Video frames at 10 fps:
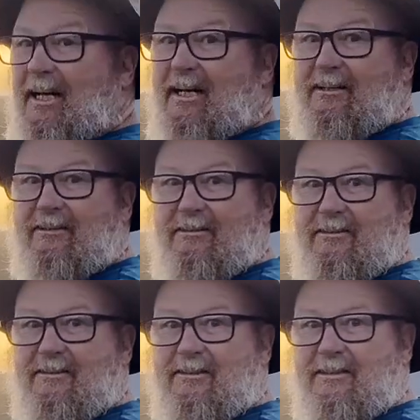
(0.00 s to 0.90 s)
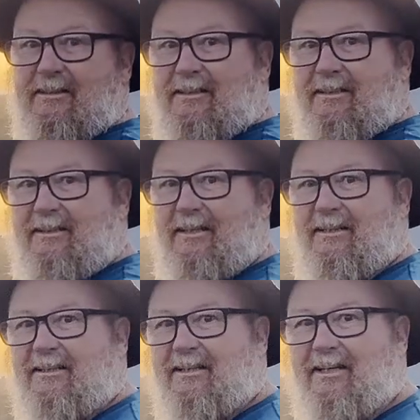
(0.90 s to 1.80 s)
out, the
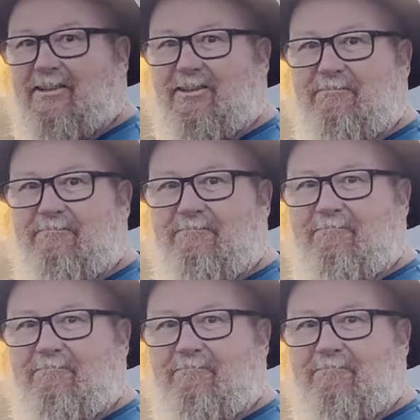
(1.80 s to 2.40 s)
Indian Ocean.